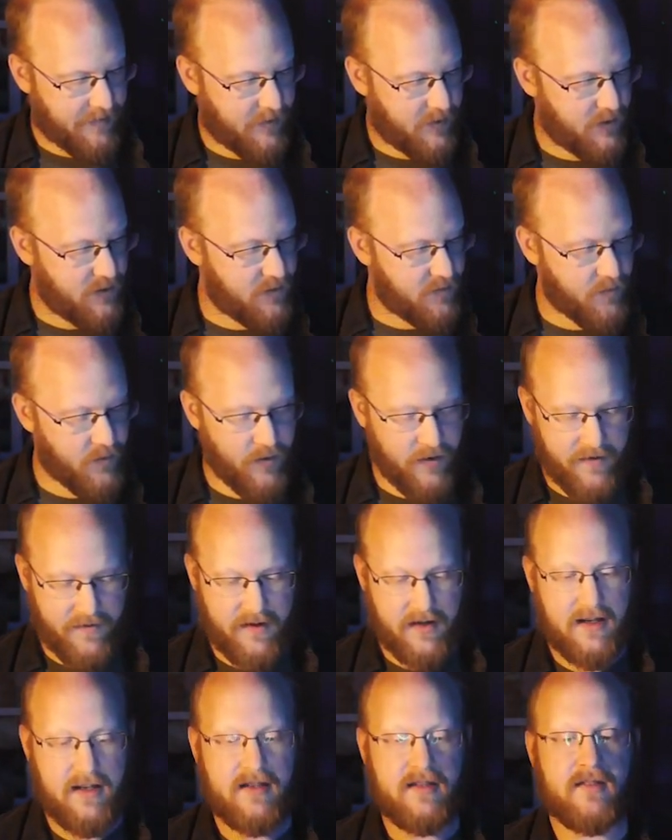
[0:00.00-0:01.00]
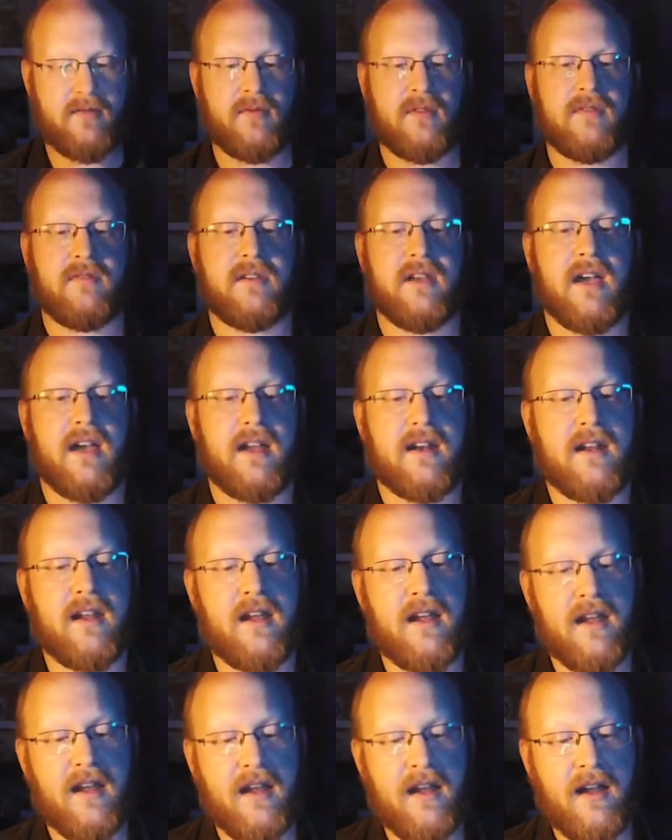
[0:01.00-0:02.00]
We have 2 more of these. We've got
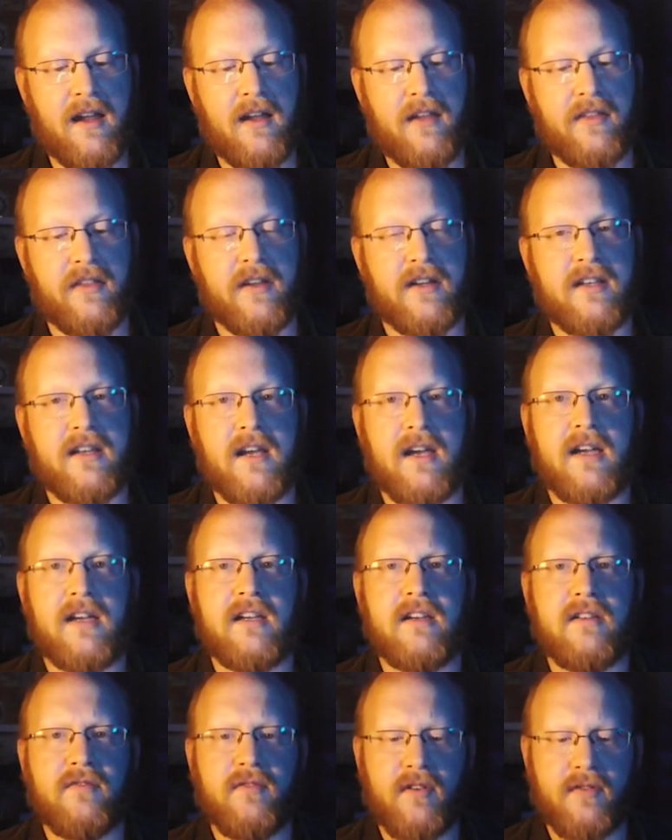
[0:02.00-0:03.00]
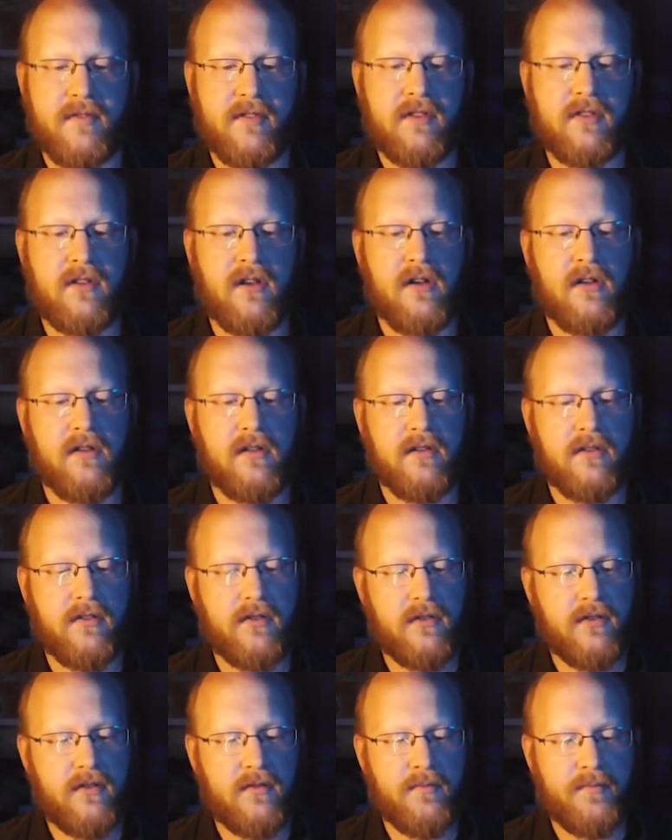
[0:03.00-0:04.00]
the Cave of
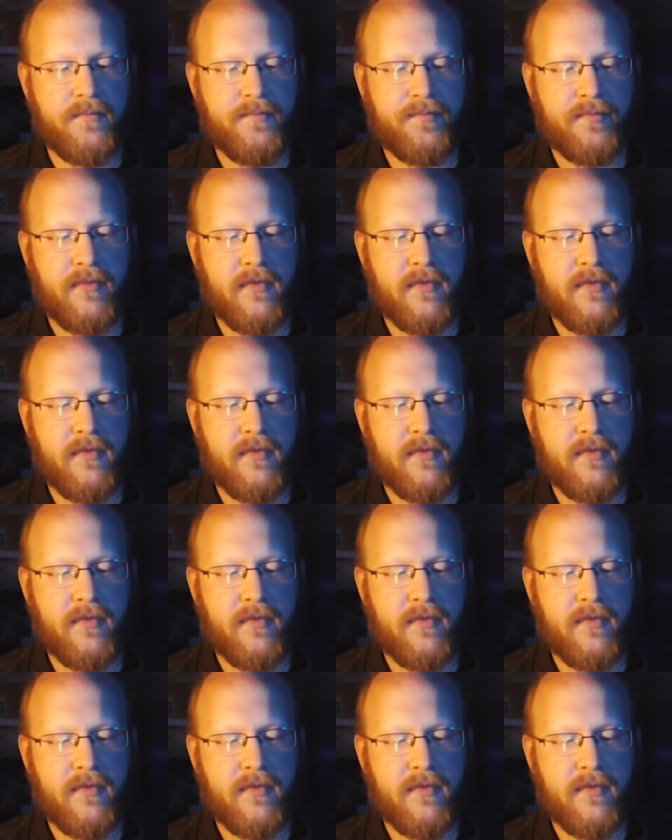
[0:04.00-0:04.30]
Skulls.